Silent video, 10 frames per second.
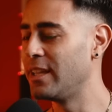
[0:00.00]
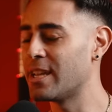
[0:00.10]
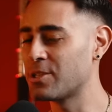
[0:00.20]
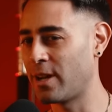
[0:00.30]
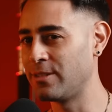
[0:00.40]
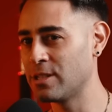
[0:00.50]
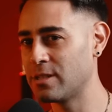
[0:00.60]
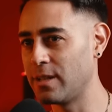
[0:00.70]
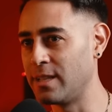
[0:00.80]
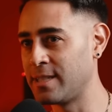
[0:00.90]
Yeah, so
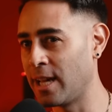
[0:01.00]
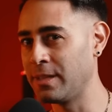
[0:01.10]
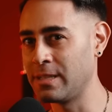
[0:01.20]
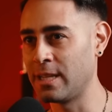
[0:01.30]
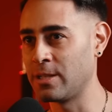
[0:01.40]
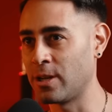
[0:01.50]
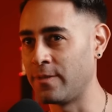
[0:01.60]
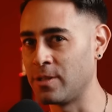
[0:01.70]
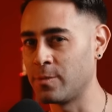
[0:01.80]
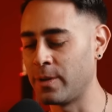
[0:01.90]
in Southeast Asia, I've
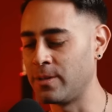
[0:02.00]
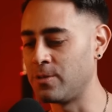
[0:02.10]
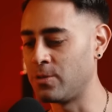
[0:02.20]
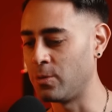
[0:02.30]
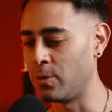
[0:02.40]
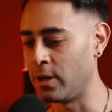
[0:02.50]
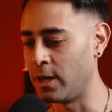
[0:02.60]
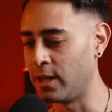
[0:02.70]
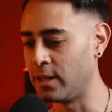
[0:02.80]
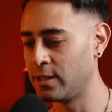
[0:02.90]
just been
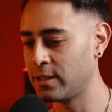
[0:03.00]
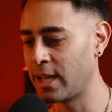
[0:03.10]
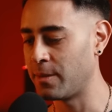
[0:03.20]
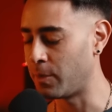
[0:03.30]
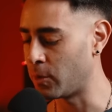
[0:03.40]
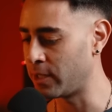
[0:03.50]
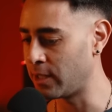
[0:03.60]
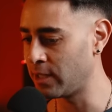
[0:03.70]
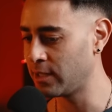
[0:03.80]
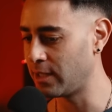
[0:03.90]
to
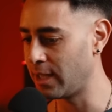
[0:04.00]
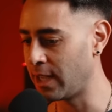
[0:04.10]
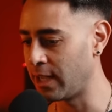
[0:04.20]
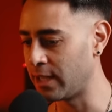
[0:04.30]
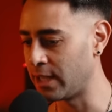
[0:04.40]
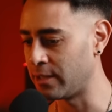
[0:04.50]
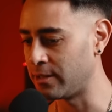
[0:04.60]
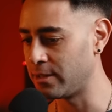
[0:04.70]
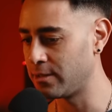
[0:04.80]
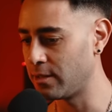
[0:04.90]
Cambodia
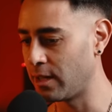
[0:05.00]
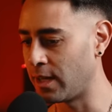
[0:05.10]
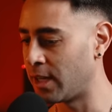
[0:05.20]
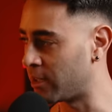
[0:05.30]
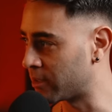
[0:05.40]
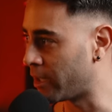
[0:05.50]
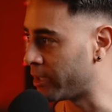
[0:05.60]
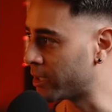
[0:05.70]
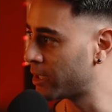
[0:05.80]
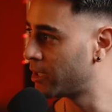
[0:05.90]
and Hong
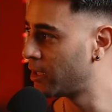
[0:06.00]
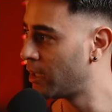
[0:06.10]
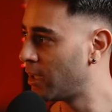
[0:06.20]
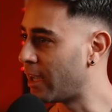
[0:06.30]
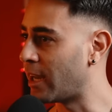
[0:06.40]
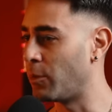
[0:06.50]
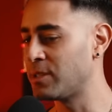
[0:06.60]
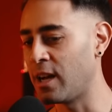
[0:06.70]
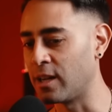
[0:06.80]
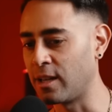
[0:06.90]
Kong. Okay. And I went
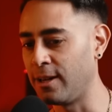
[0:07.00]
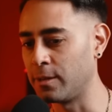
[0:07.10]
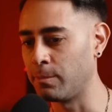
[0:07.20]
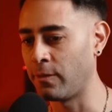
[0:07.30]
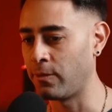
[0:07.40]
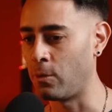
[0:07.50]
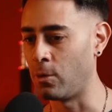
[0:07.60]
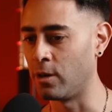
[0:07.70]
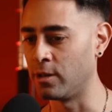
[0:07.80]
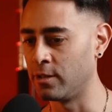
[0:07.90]
to Hong Kong
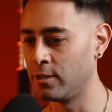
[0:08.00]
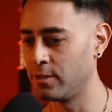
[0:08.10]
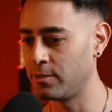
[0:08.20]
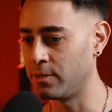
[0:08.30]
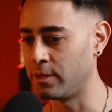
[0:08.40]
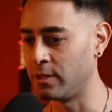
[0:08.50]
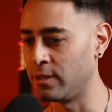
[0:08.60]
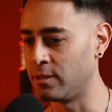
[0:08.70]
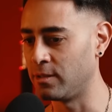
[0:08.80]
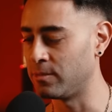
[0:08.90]
before
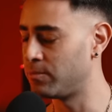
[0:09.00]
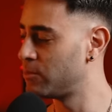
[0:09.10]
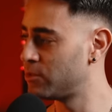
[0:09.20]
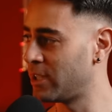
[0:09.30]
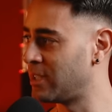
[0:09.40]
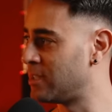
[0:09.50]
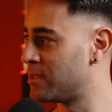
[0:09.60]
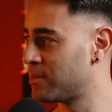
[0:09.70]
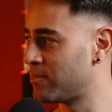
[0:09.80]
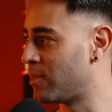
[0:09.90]
the Chinese